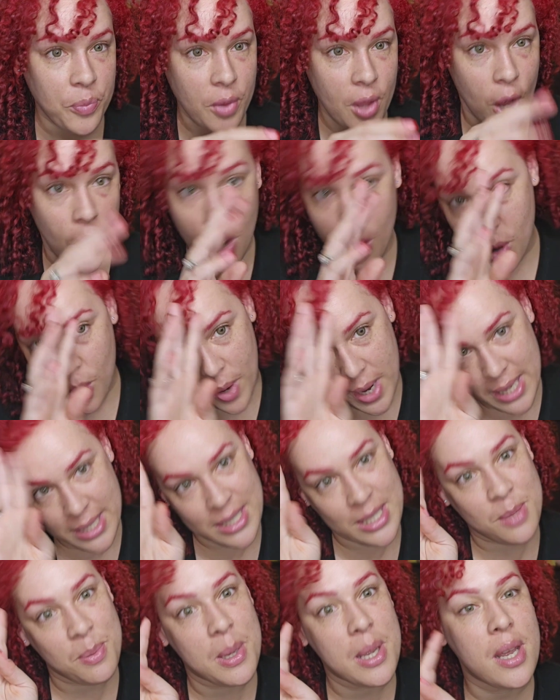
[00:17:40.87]
Oh,
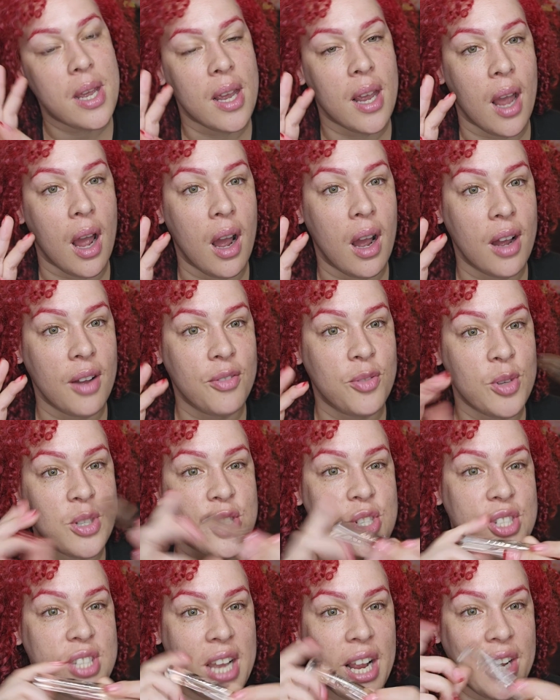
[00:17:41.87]
and speaking of,
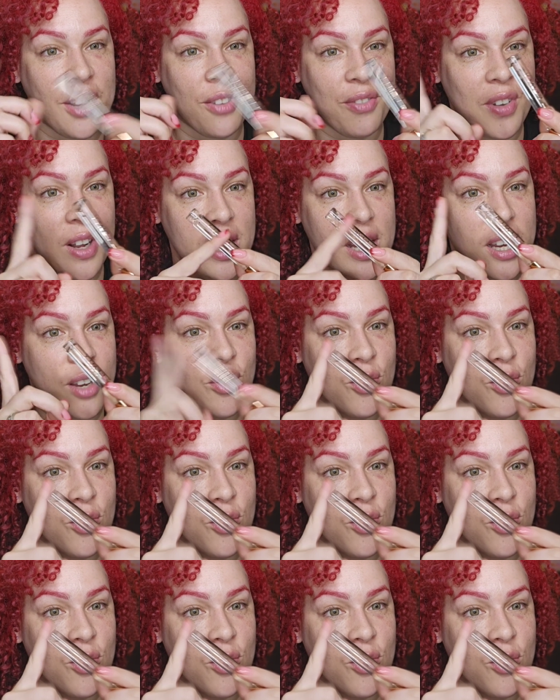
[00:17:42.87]
which is kind of funny,